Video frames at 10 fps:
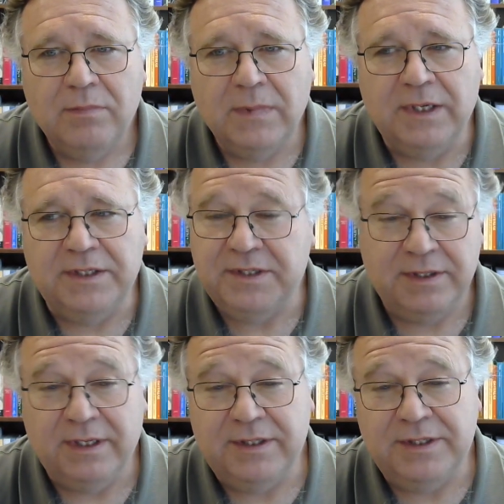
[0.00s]

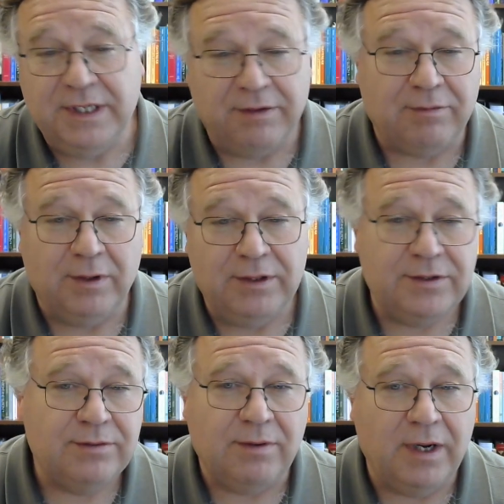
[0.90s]
It's different,
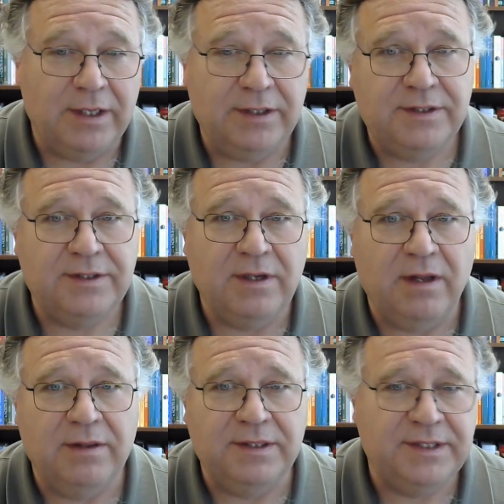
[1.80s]
right? It's
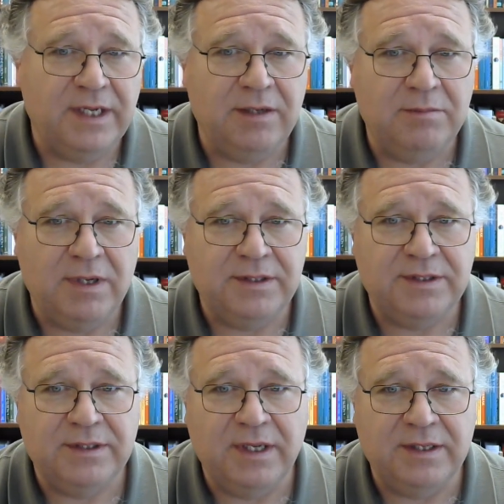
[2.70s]
not the same
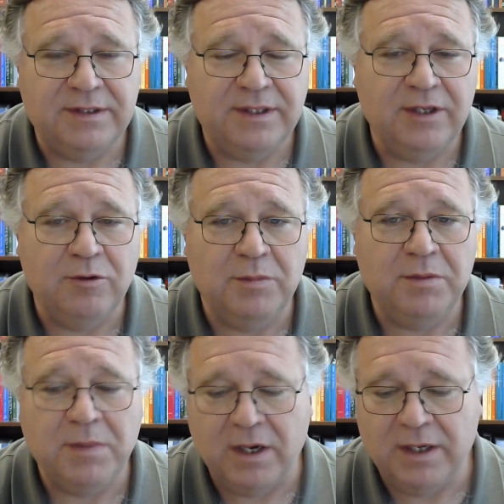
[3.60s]
as the human
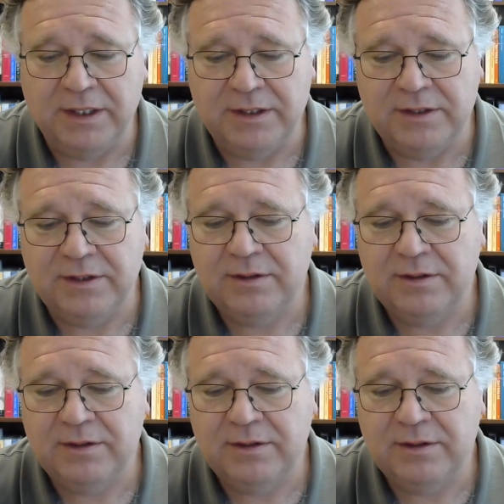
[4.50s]
mind.